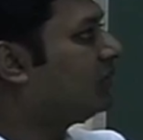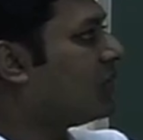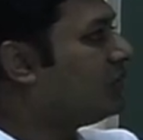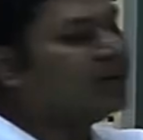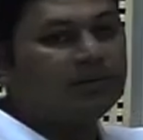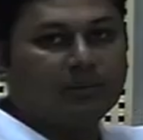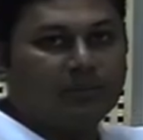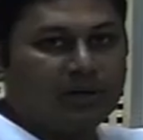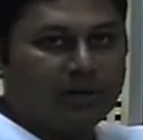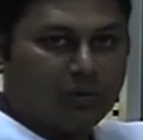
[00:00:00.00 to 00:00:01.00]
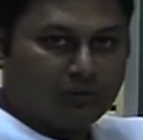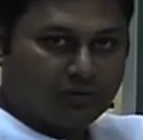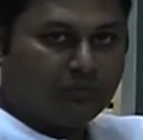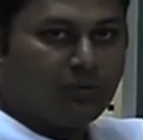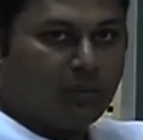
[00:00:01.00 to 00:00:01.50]
complex number, can
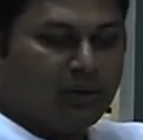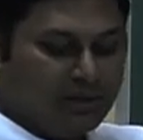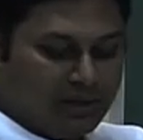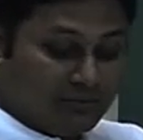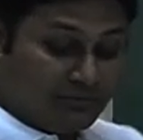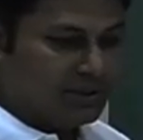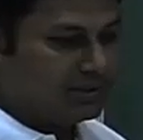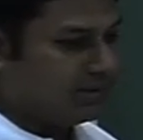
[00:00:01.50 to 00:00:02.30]
also form a field. This